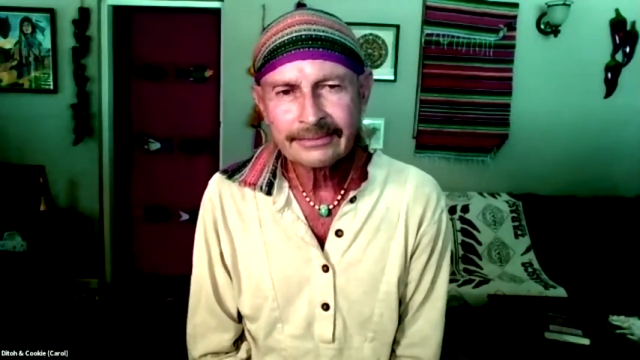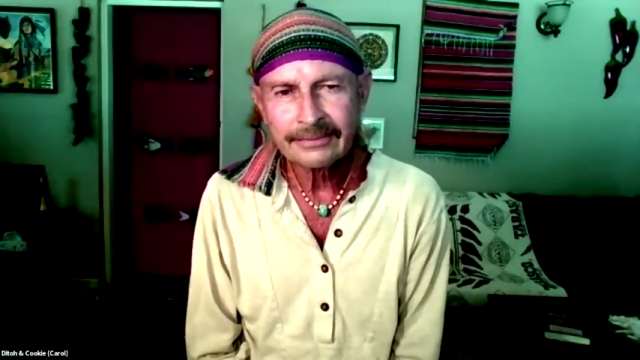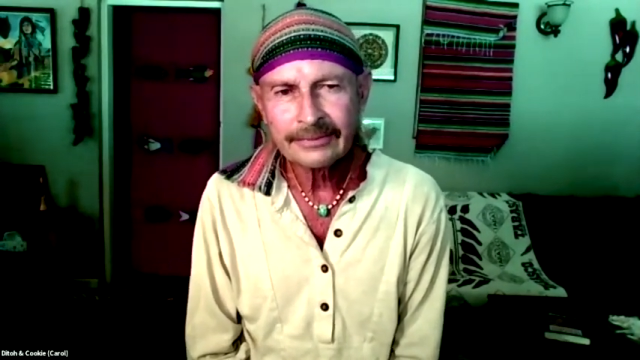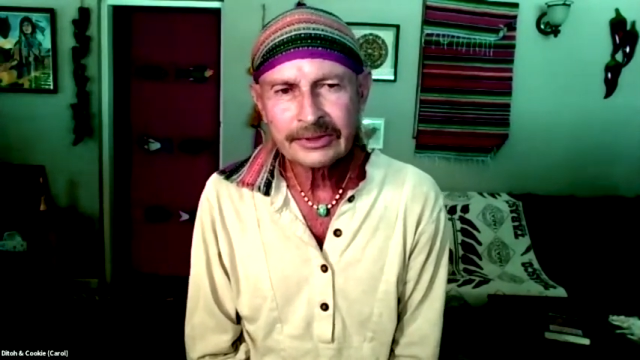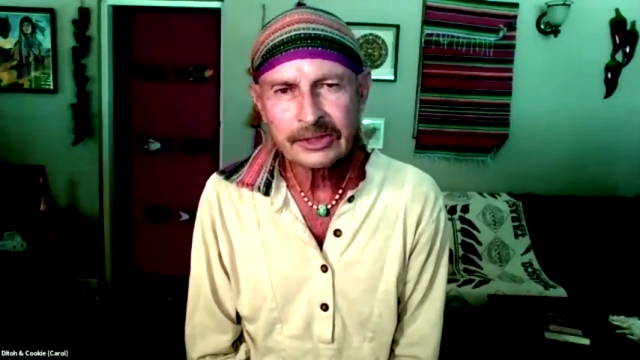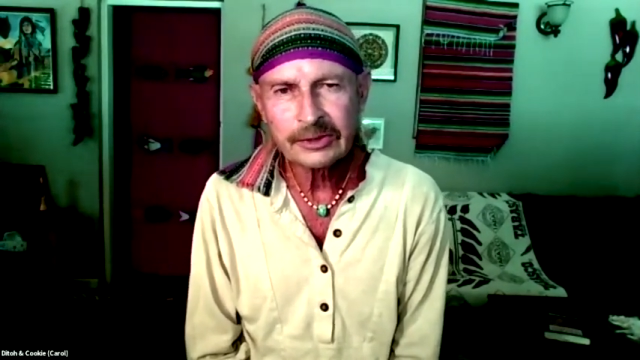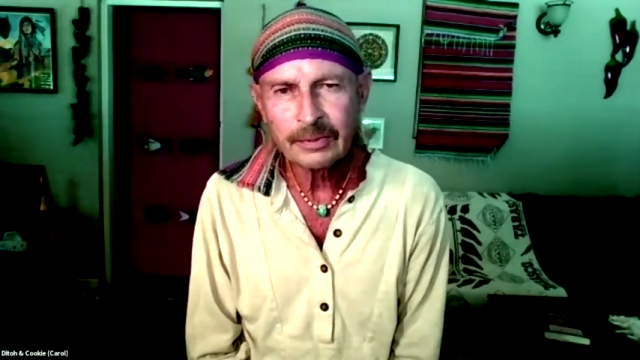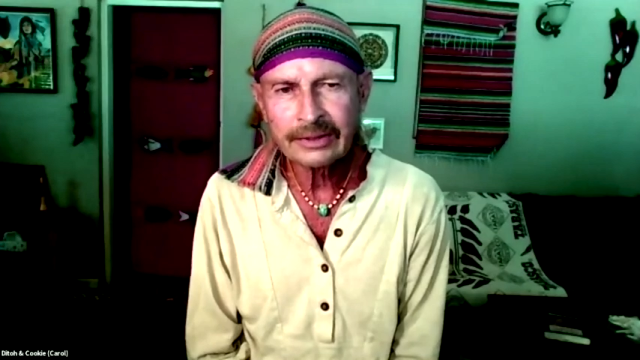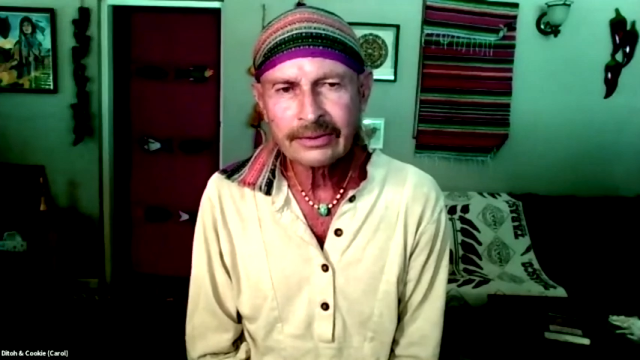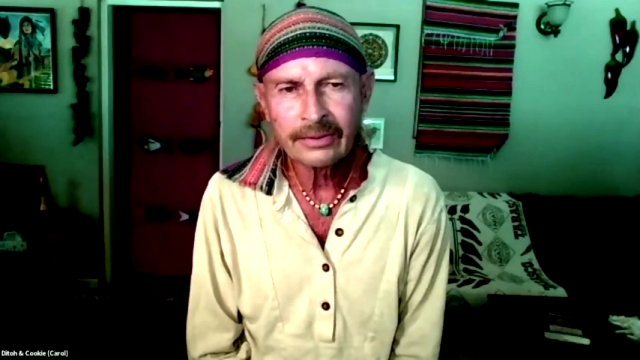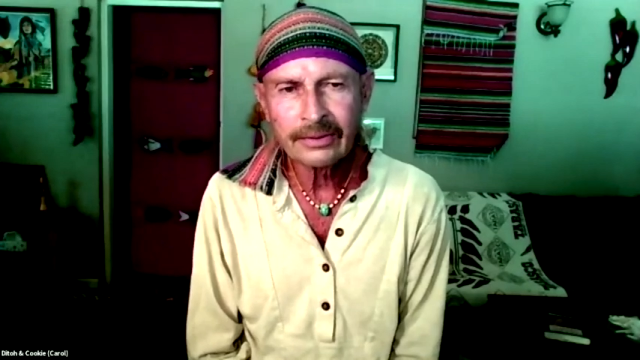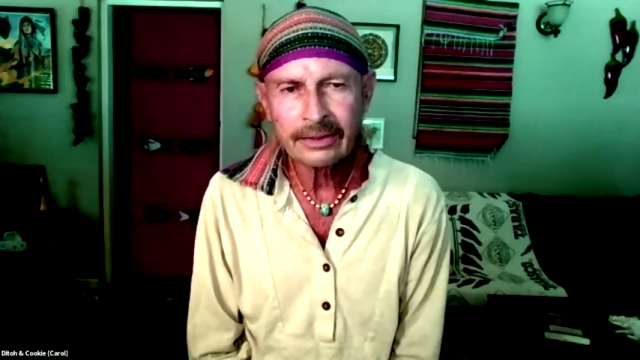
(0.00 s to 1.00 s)
This has been
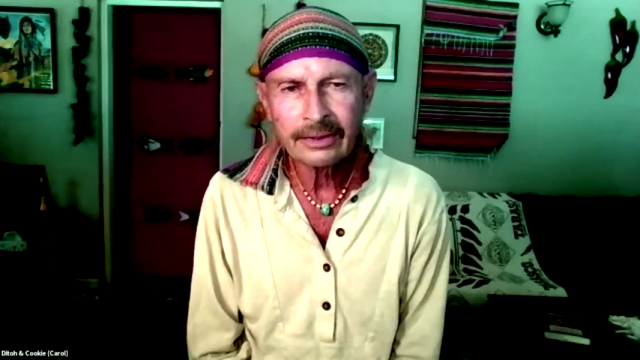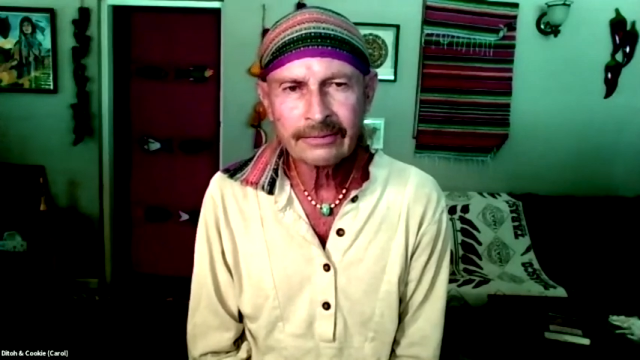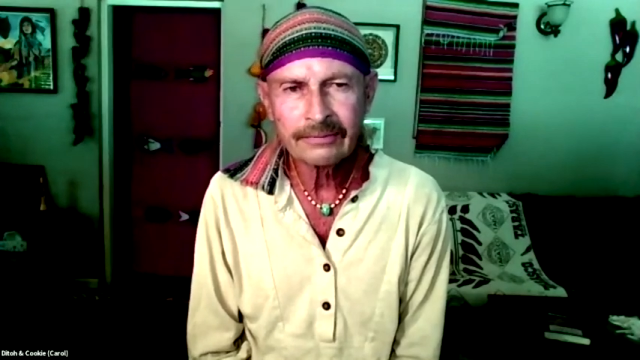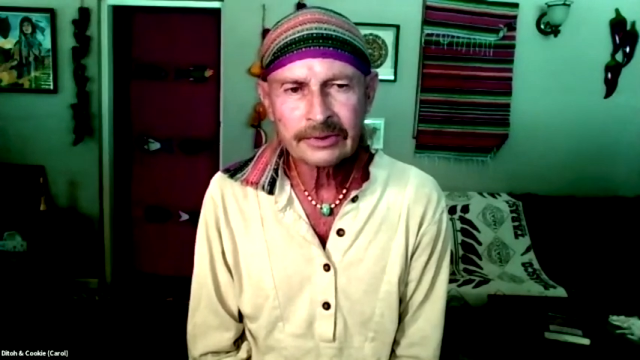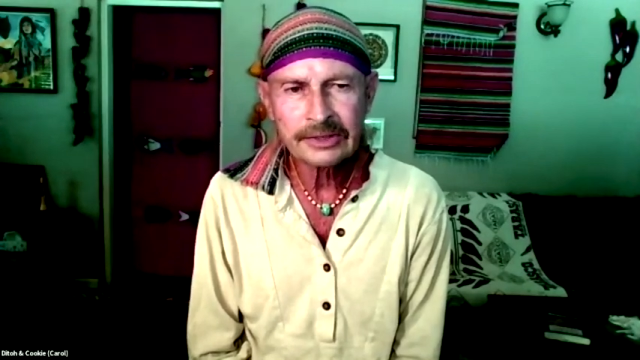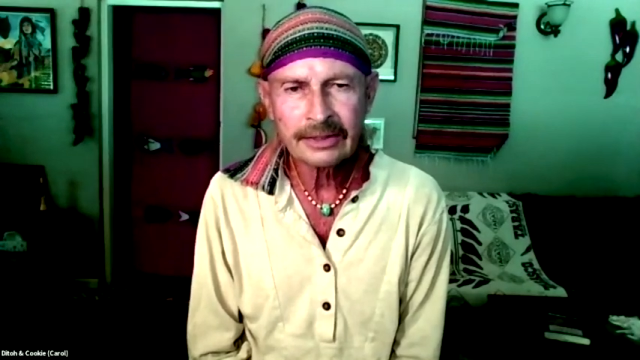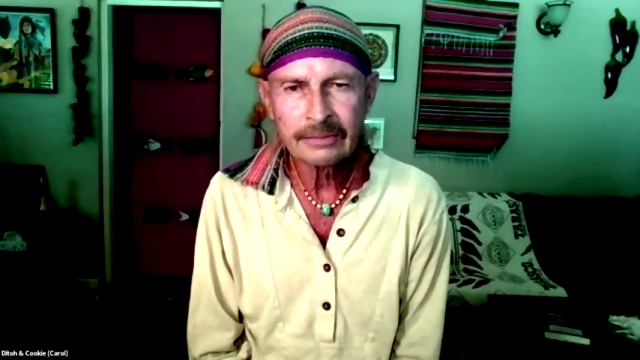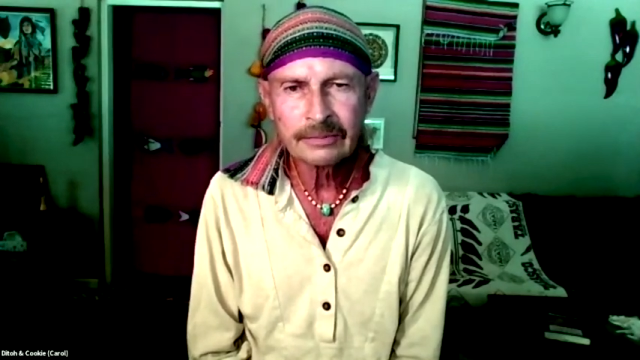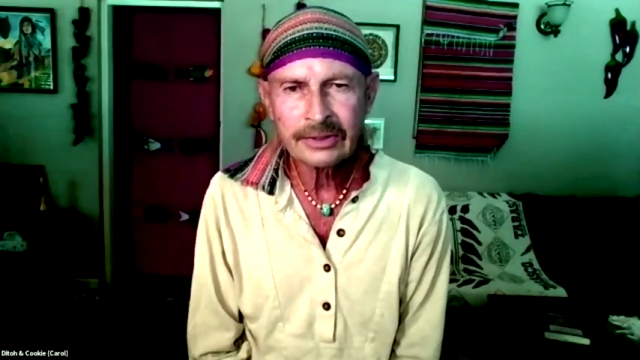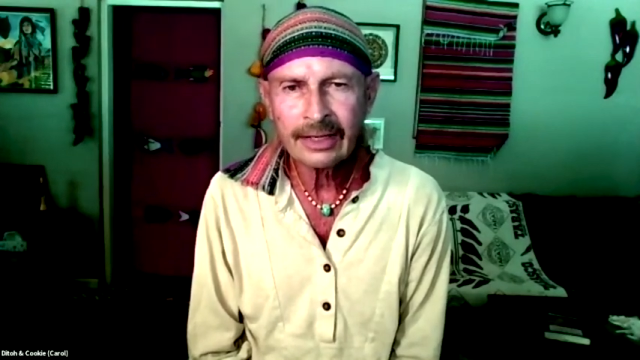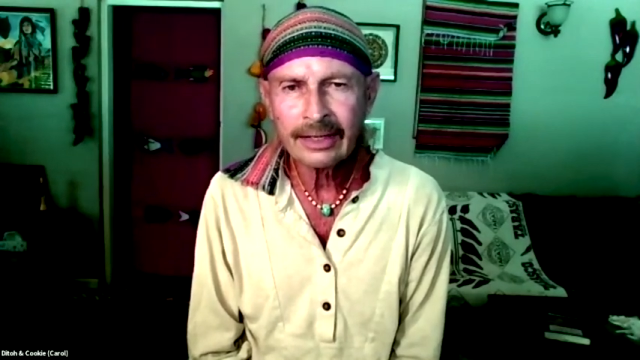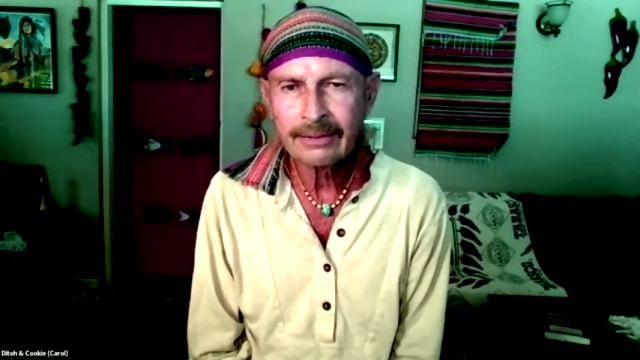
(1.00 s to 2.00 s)
going on for some
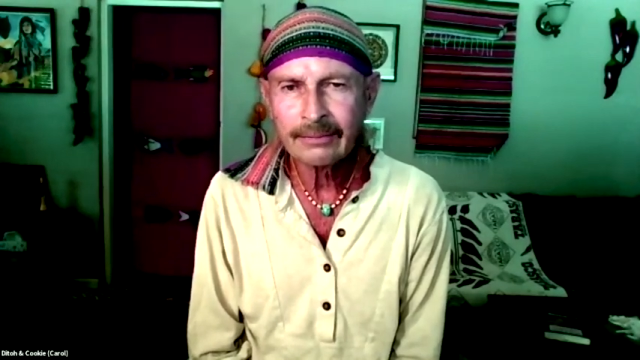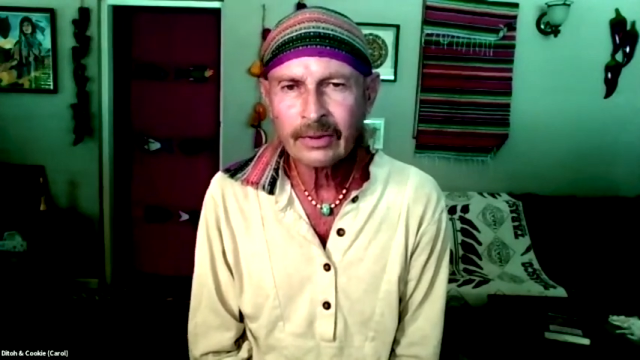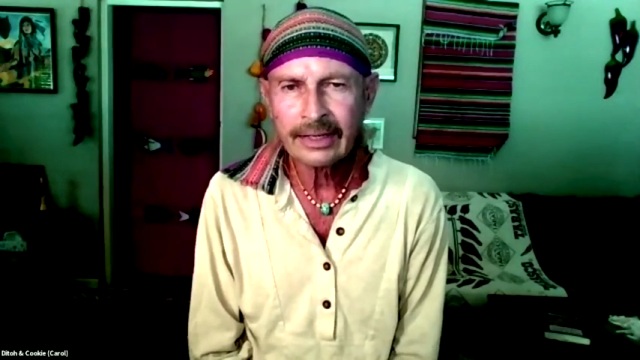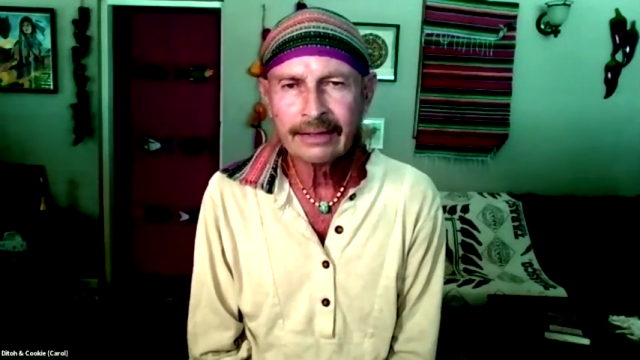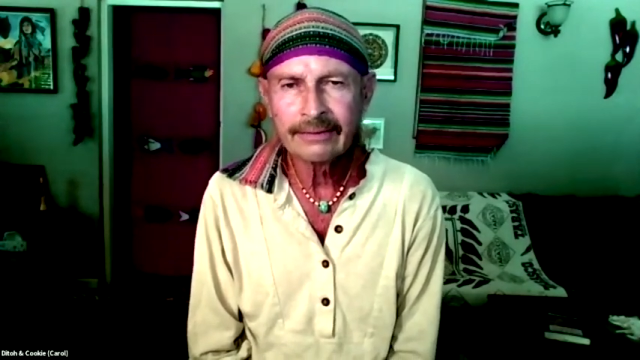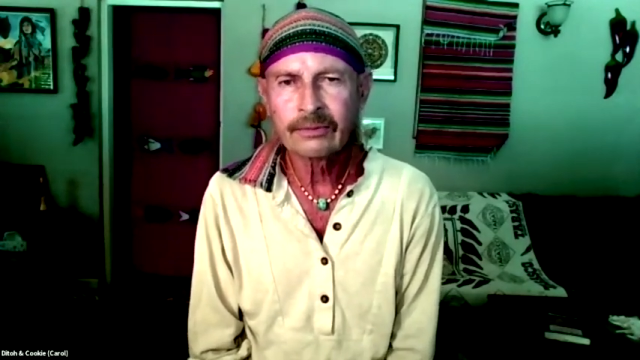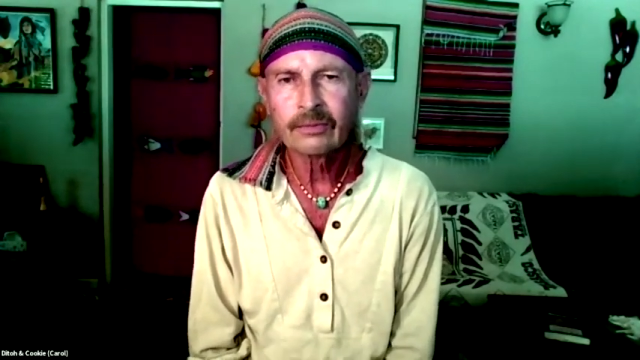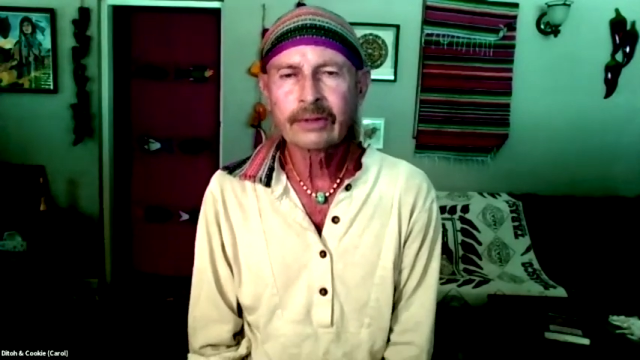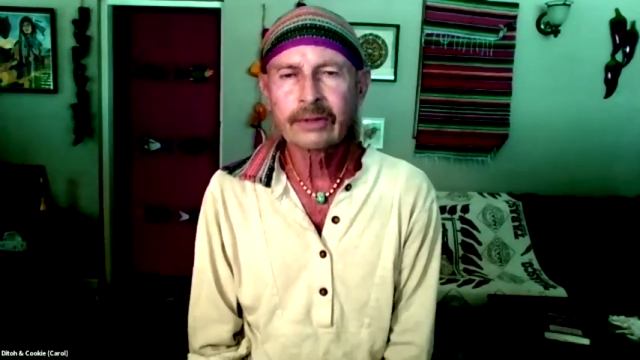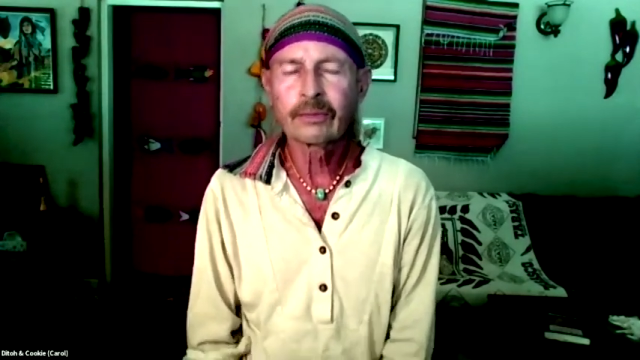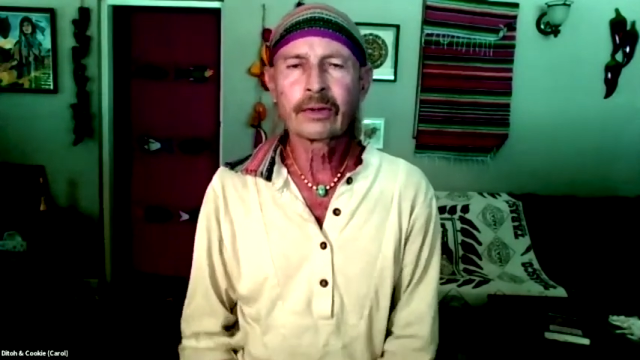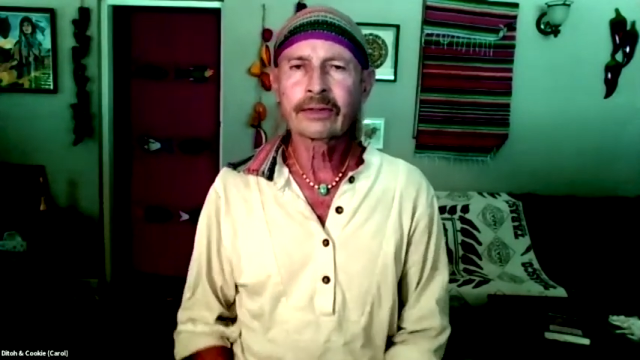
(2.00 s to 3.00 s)
time. Why haven't we
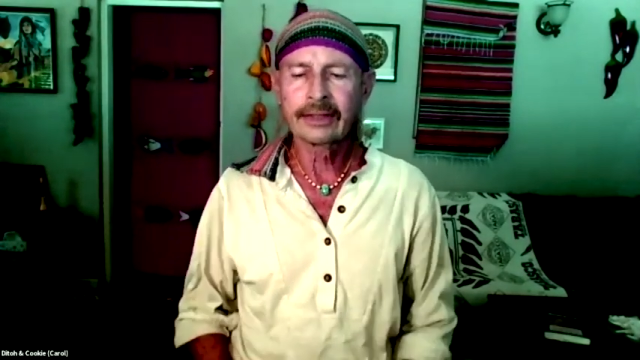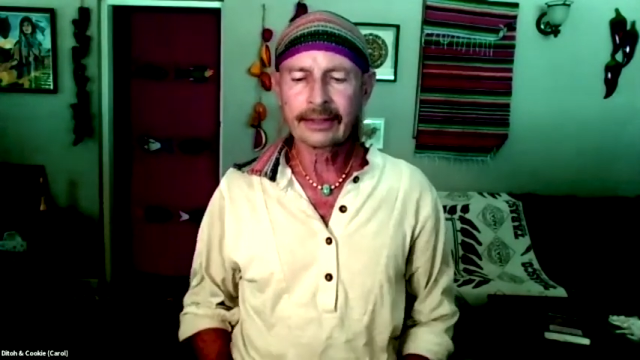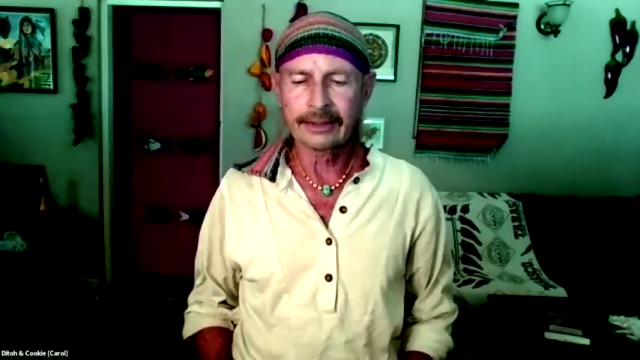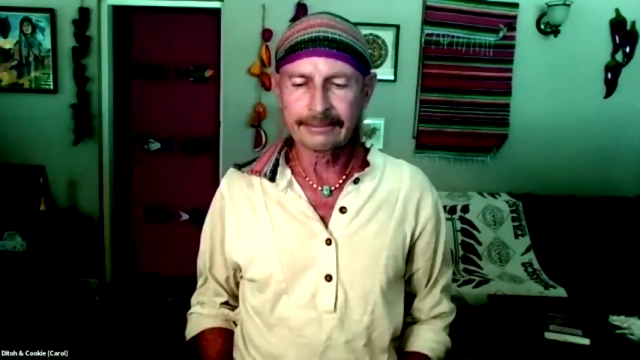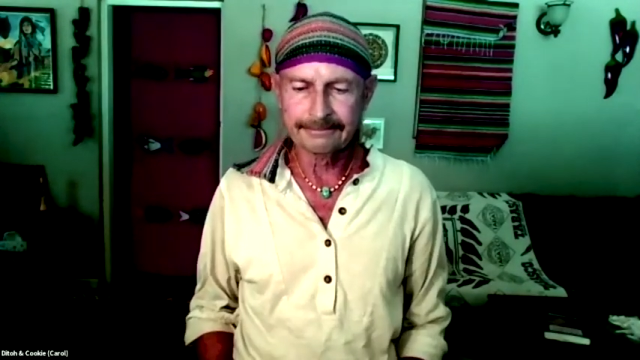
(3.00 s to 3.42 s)
woken up?